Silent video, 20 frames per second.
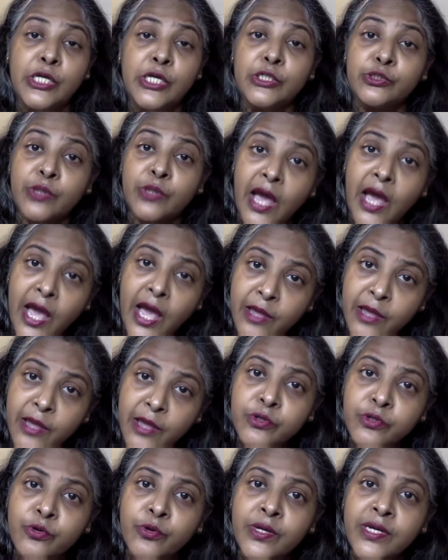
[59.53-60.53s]
So I
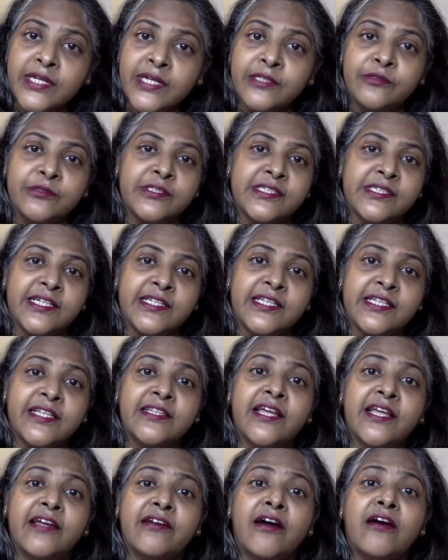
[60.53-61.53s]
would go ahead to say
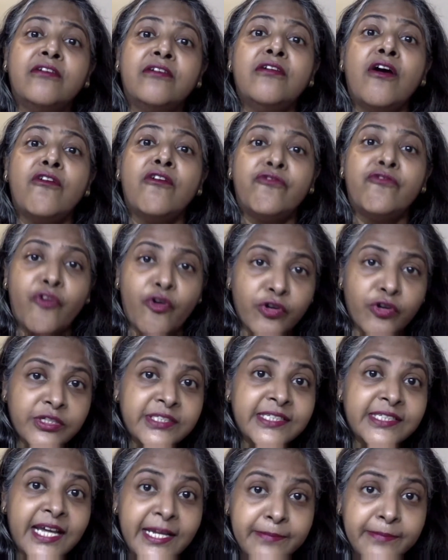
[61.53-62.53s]
that there are 4
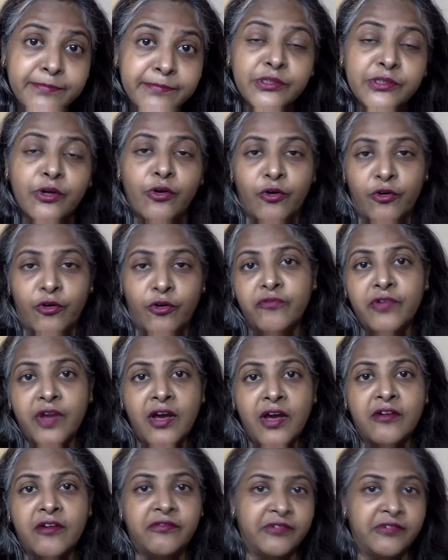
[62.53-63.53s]
types of
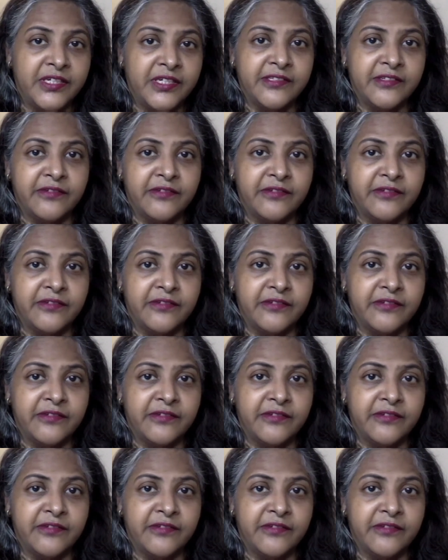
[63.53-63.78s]
phrasal